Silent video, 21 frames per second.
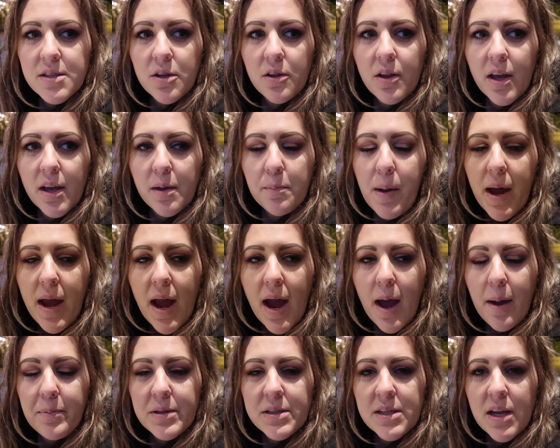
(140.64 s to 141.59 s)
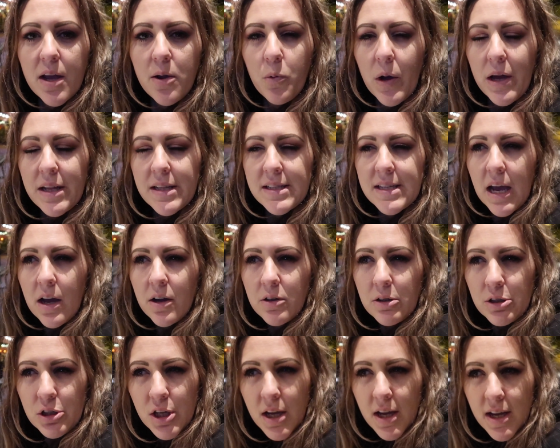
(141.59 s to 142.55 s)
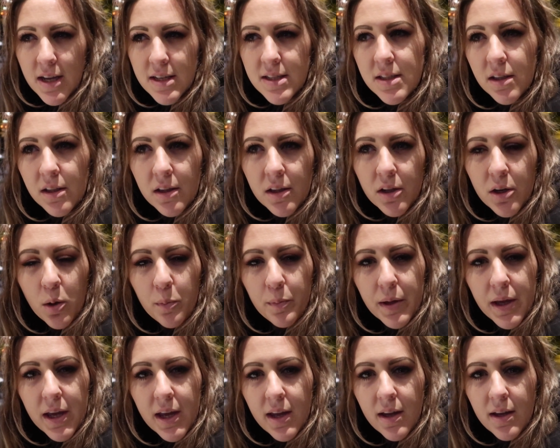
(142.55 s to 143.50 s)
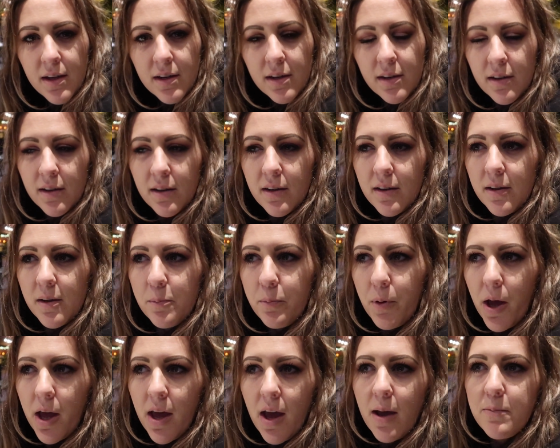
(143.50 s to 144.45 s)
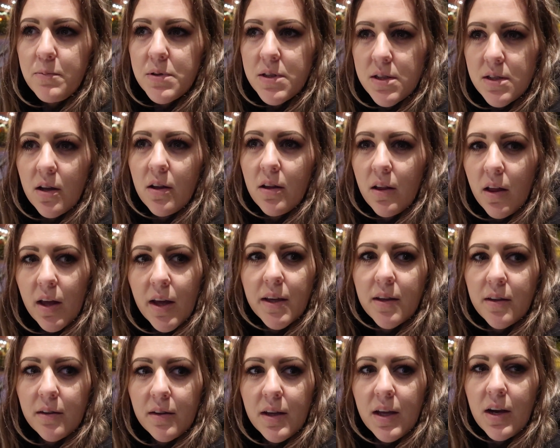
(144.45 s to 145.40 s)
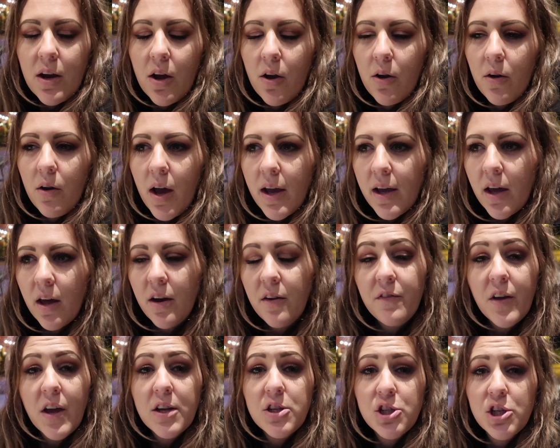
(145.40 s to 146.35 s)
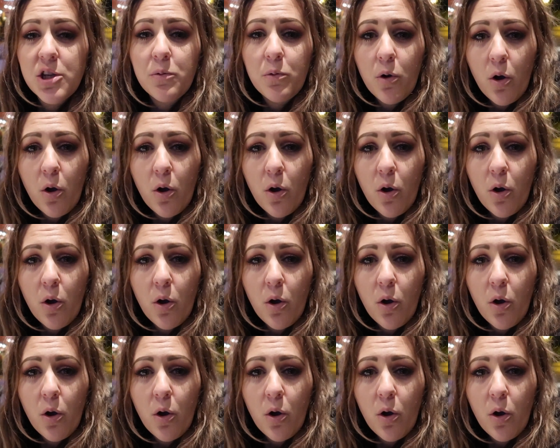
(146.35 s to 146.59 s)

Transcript: so like my appetite went down just a little bit. Right. But I'm still like, you know, I got a veggie